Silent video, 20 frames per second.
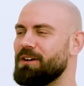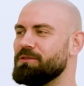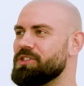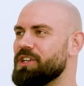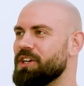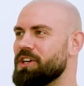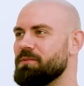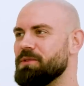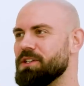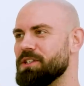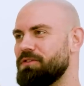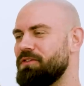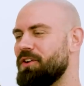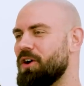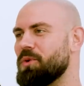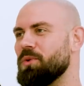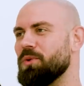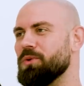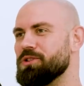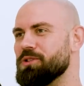was like, it means
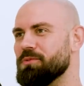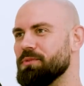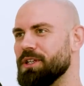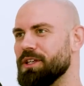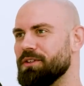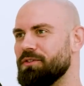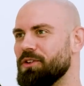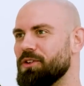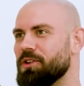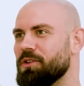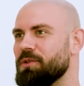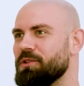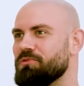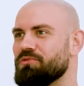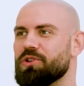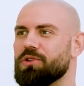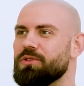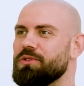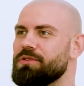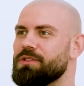fuck all to me if you're going to be
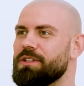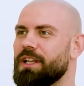rude.